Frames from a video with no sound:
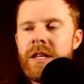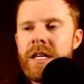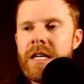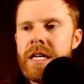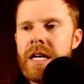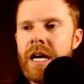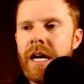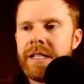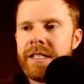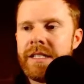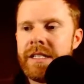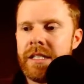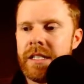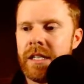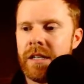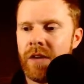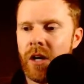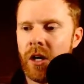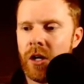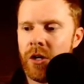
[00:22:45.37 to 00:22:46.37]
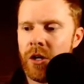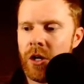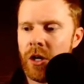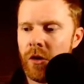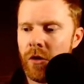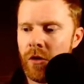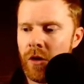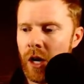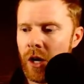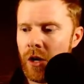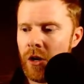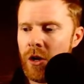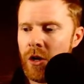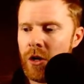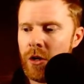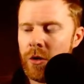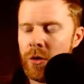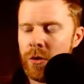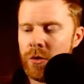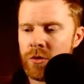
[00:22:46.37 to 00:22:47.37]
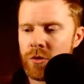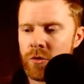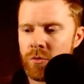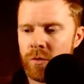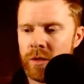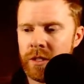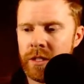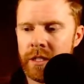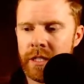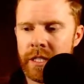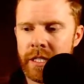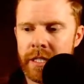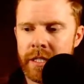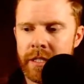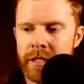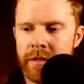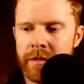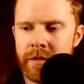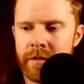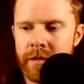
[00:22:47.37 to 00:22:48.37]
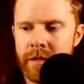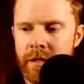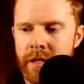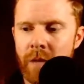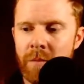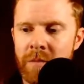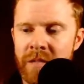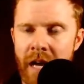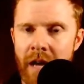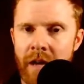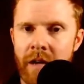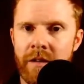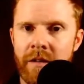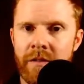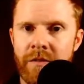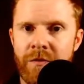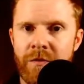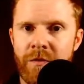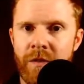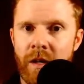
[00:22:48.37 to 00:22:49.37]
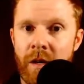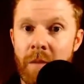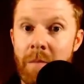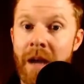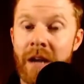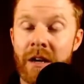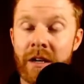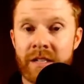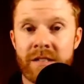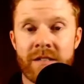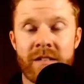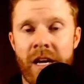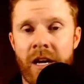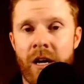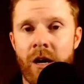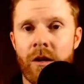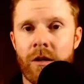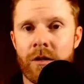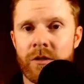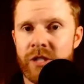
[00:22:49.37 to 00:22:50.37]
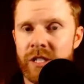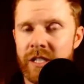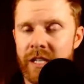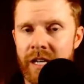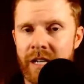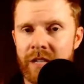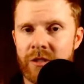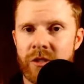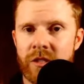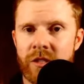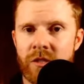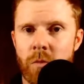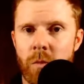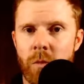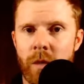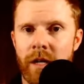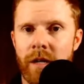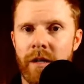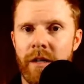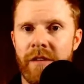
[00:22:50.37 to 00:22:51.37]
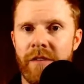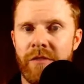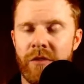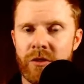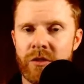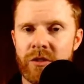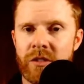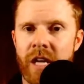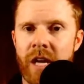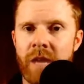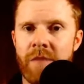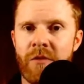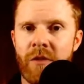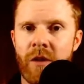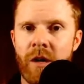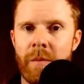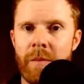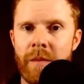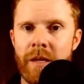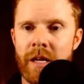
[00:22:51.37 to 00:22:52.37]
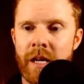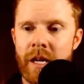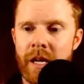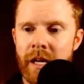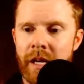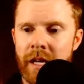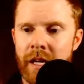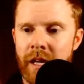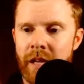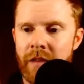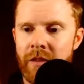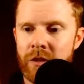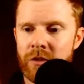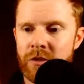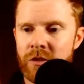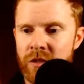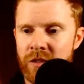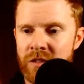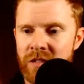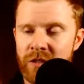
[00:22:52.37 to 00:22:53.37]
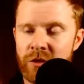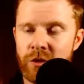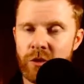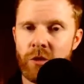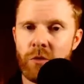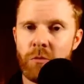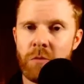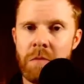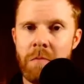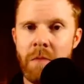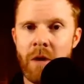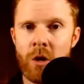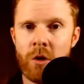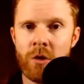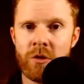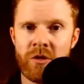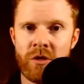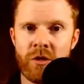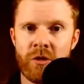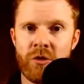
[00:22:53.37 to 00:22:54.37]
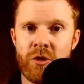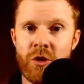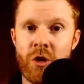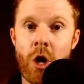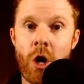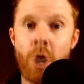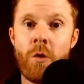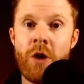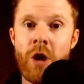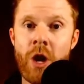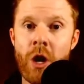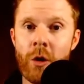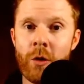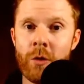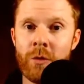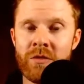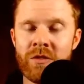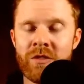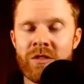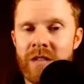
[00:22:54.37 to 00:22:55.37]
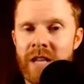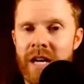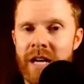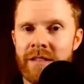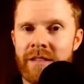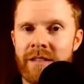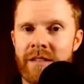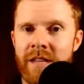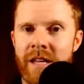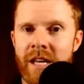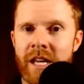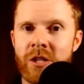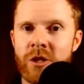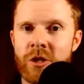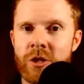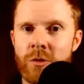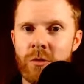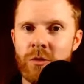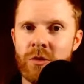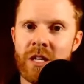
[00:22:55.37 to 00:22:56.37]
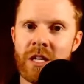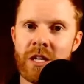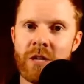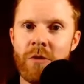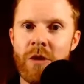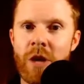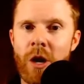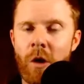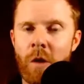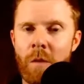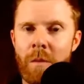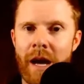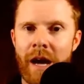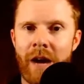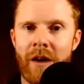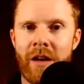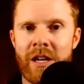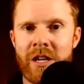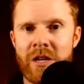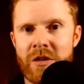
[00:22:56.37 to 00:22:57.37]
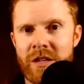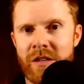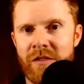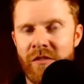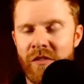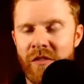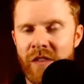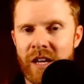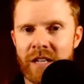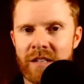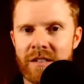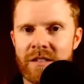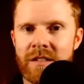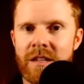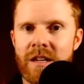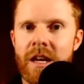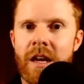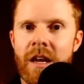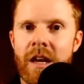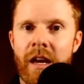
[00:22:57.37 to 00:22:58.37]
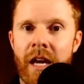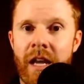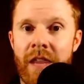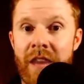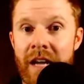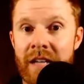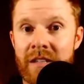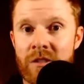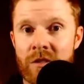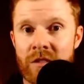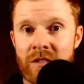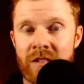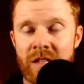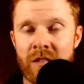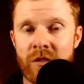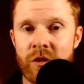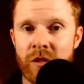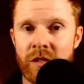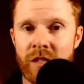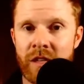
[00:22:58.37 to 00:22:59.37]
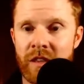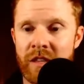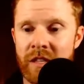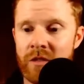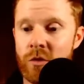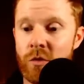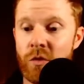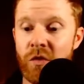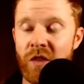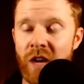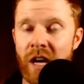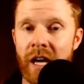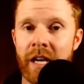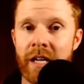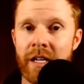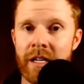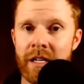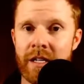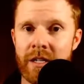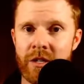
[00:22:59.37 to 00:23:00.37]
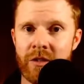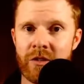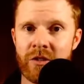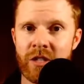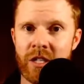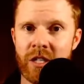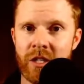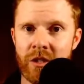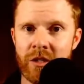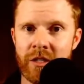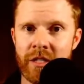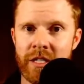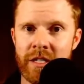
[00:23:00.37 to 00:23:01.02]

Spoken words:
idea of unknown unknowns really comes out of American psychology. It actually is where it first came from, and there's essentially three modes. There's known knowns. That's the issues that you know about and you can fix, and that's essentially the things you find in your security